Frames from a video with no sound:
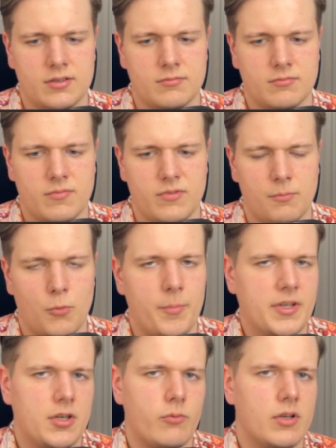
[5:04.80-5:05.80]
the more
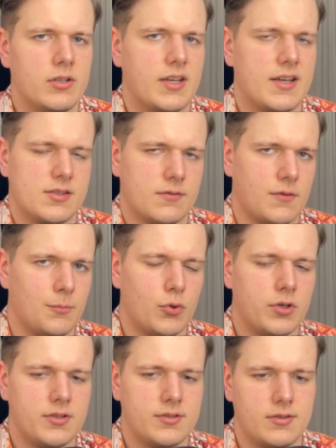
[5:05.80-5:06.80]
material it gets off the
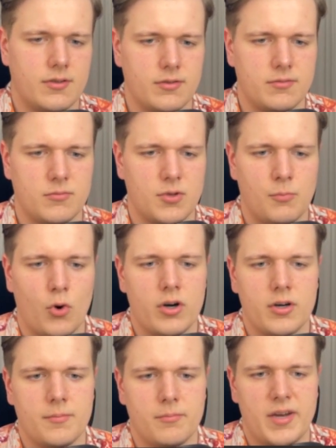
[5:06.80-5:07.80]
board, the
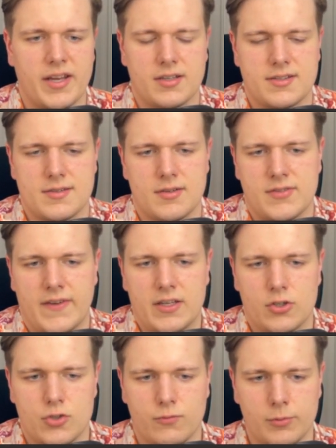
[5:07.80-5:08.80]
more black's
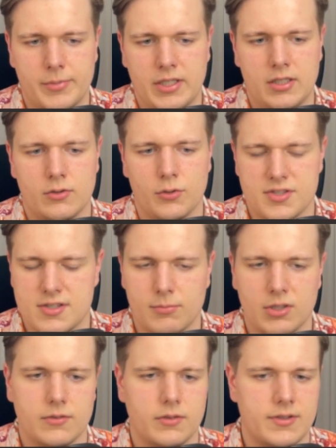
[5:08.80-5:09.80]
advantage will be
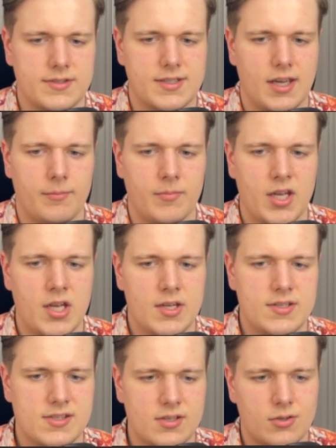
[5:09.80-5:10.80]
noticeable in this game.
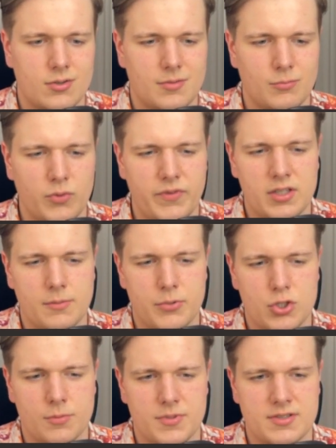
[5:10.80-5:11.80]
So moving the
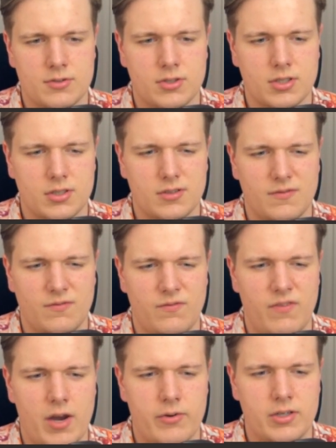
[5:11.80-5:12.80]
bishop is not
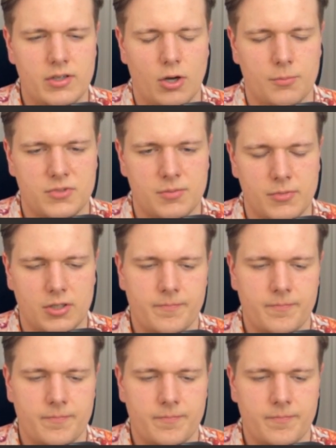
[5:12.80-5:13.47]
very optimal.